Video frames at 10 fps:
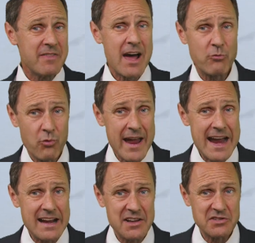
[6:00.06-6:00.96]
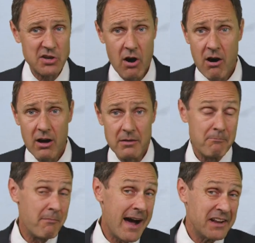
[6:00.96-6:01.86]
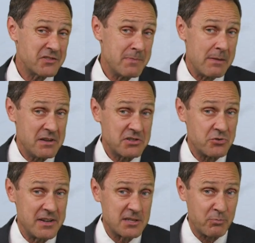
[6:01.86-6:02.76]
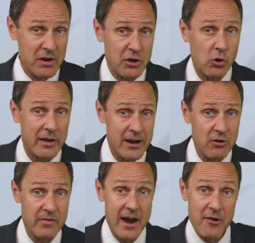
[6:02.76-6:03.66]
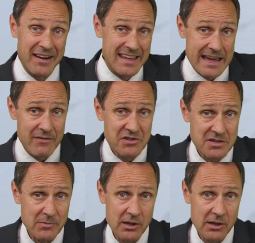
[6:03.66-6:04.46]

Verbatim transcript: of that that rain is gone, minus maybe a stray sprinkle here and there, and even some